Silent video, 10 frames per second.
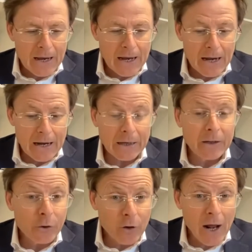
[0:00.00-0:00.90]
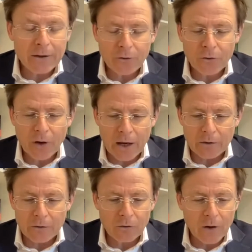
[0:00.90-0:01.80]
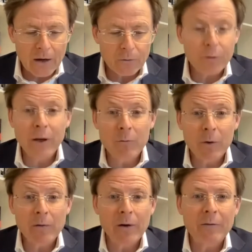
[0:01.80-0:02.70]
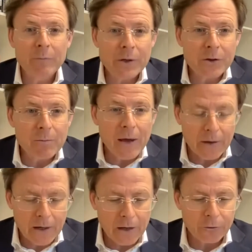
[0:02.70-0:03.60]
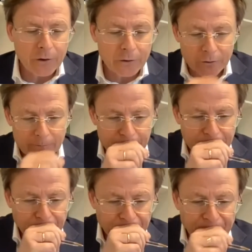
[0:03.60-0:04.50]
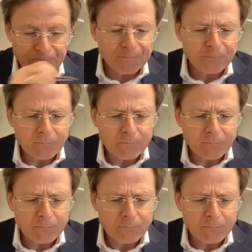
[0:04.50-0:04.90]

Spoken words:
And the United States, and forgive me if I've missed some other countries. And